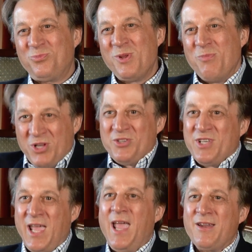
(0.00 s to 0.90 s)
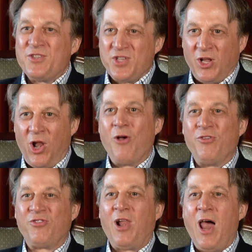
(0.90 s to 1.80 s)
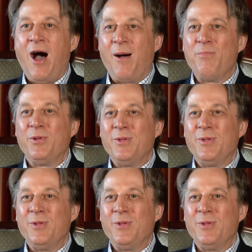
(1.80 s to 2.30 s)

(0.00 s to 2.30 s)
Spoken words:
because again, it's a closed club,